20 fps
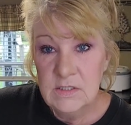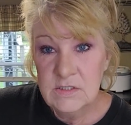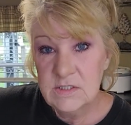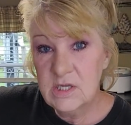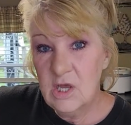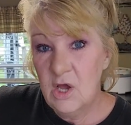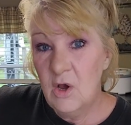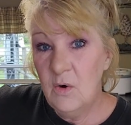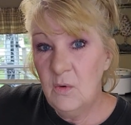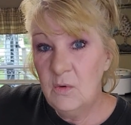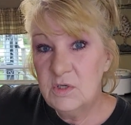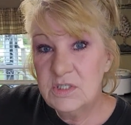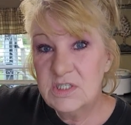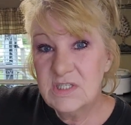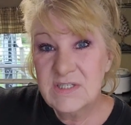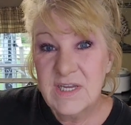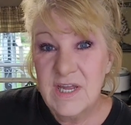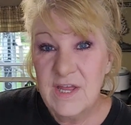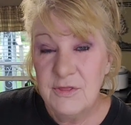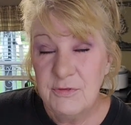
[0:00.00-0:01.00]
So
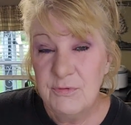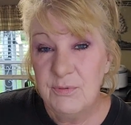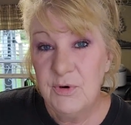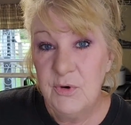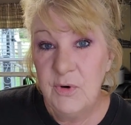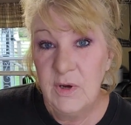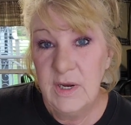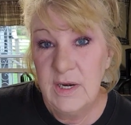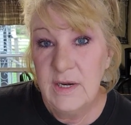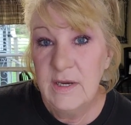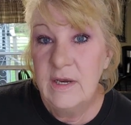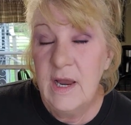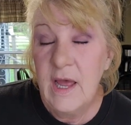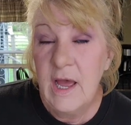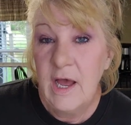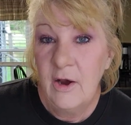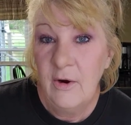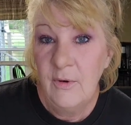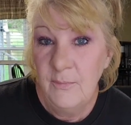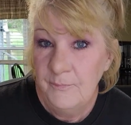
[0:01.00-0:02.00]
just get through it.
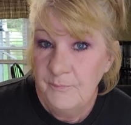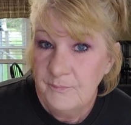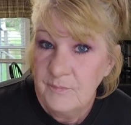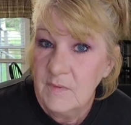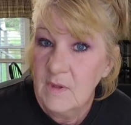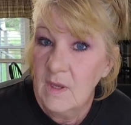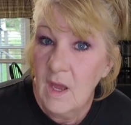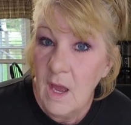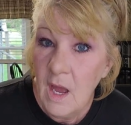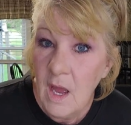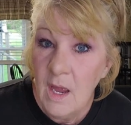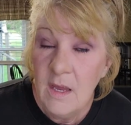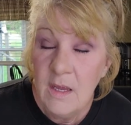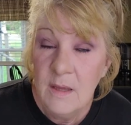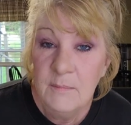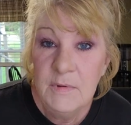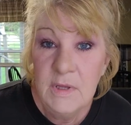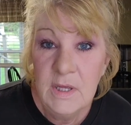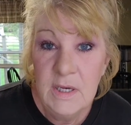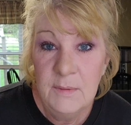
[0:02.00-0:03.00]
Now, I
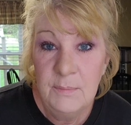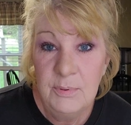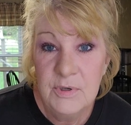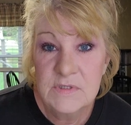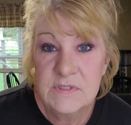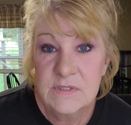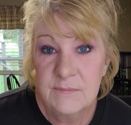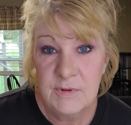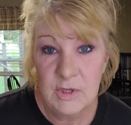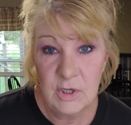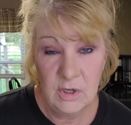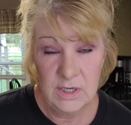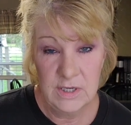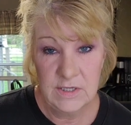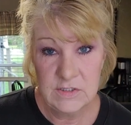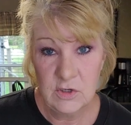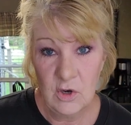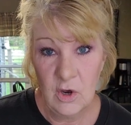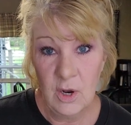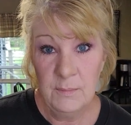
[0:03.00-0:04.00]
am going to put something,
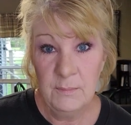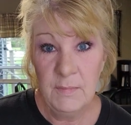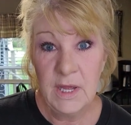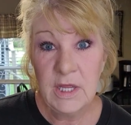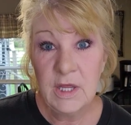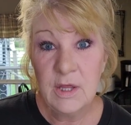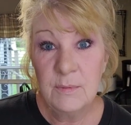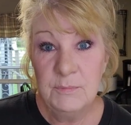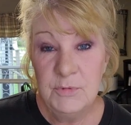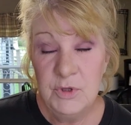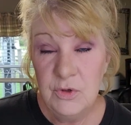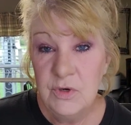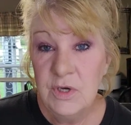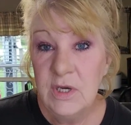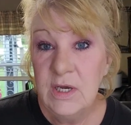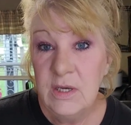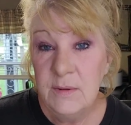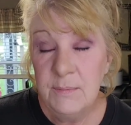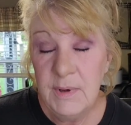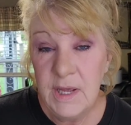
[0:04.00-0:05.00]
it's on my
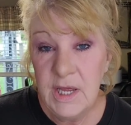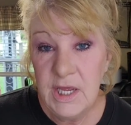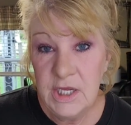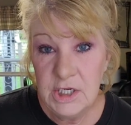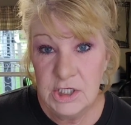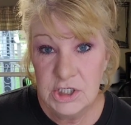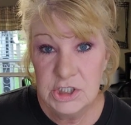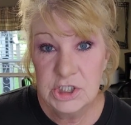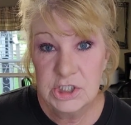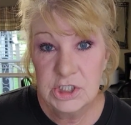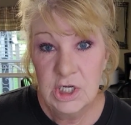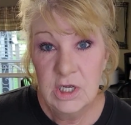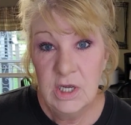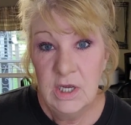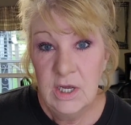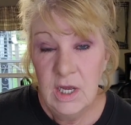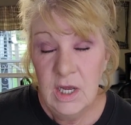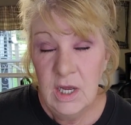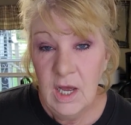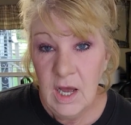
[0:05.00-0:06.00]
community page.
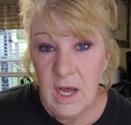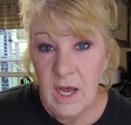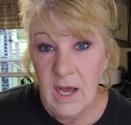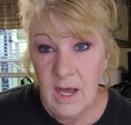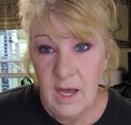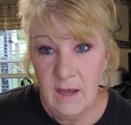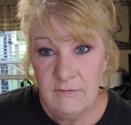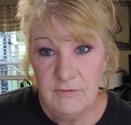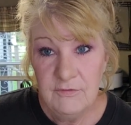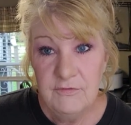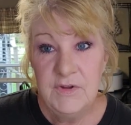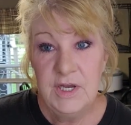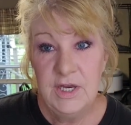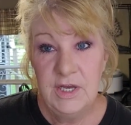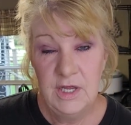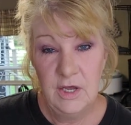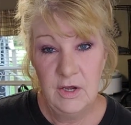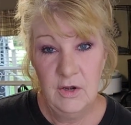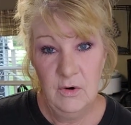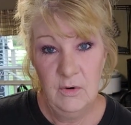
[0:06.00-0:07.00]
I have a
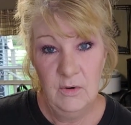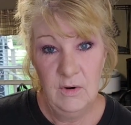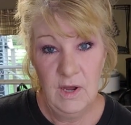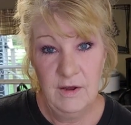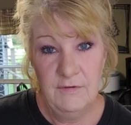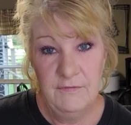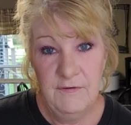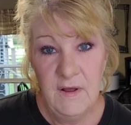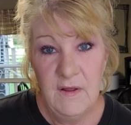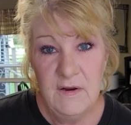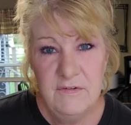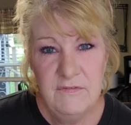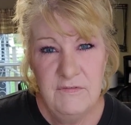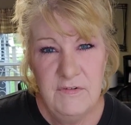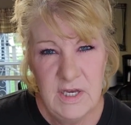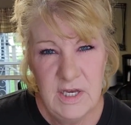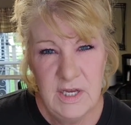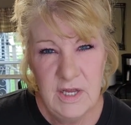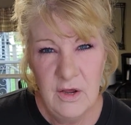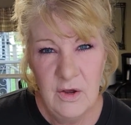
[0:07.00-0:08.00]
video. I found a
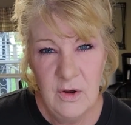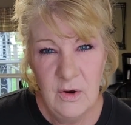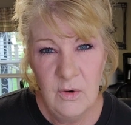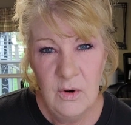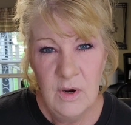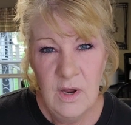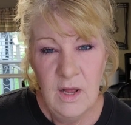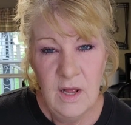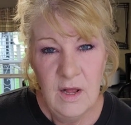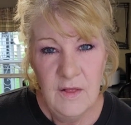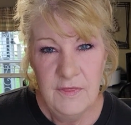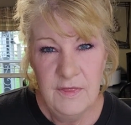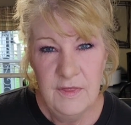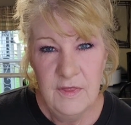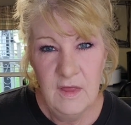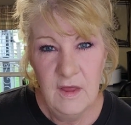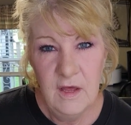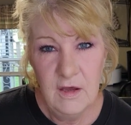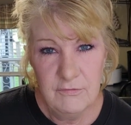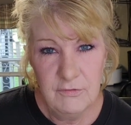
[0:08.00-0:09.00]
video
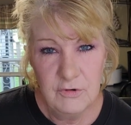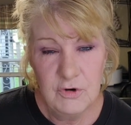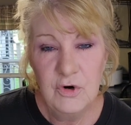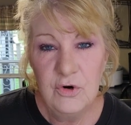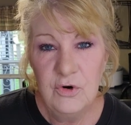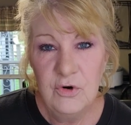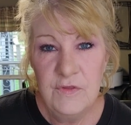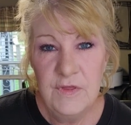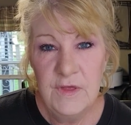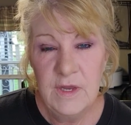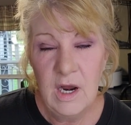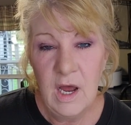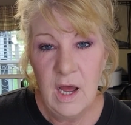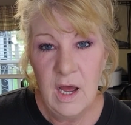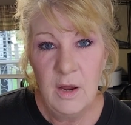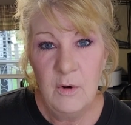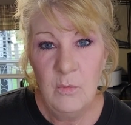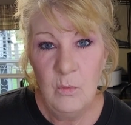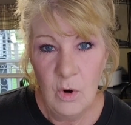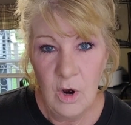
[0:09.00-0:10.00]
of a girl that
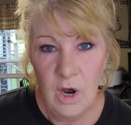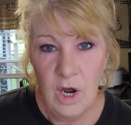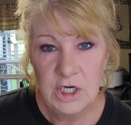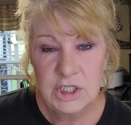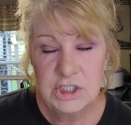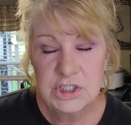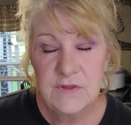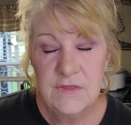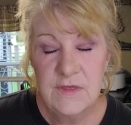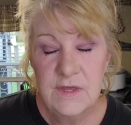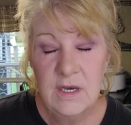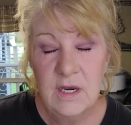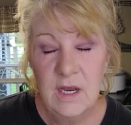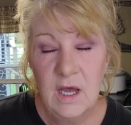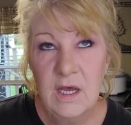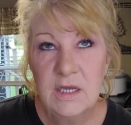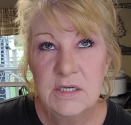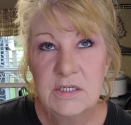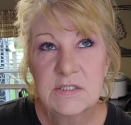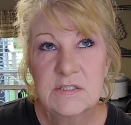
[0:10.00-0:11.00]
I watch that
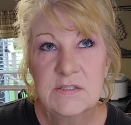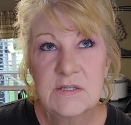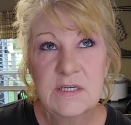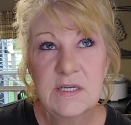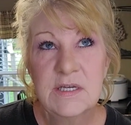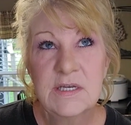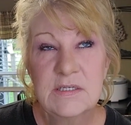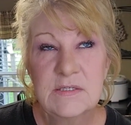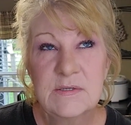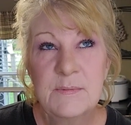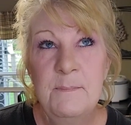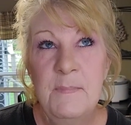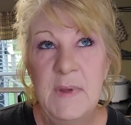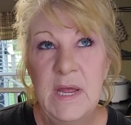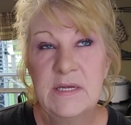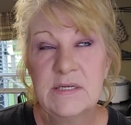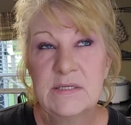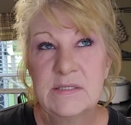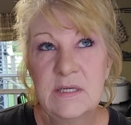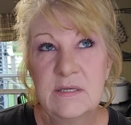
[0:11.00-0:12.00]
I just think is
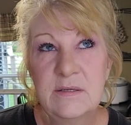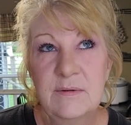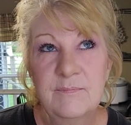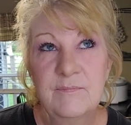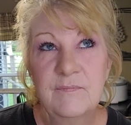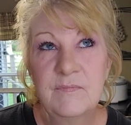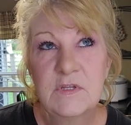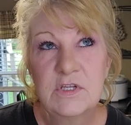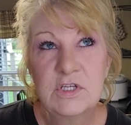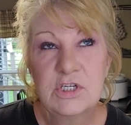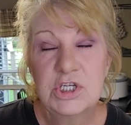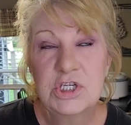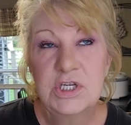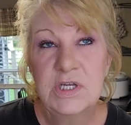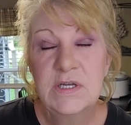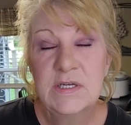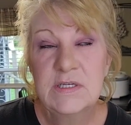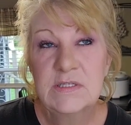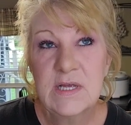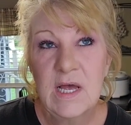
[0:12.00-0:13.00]
amazing.
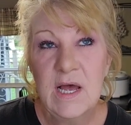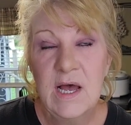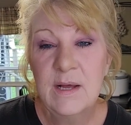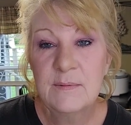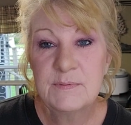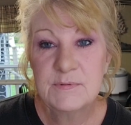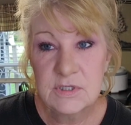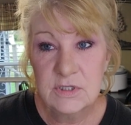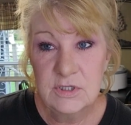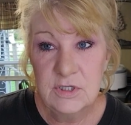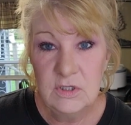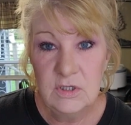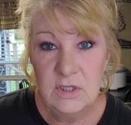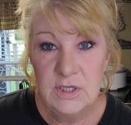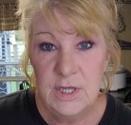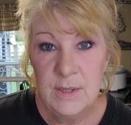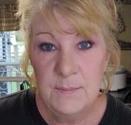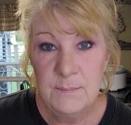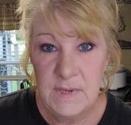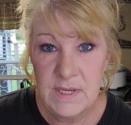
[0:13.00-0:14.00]
She is
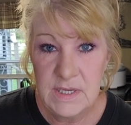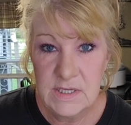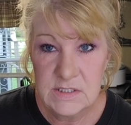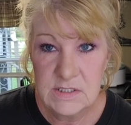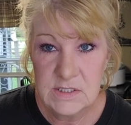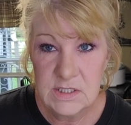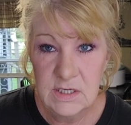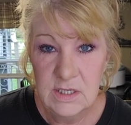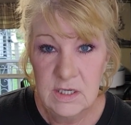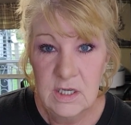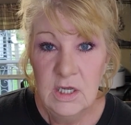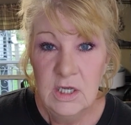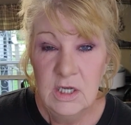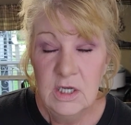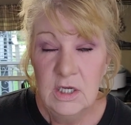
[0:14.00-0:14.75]
absolutely amazing.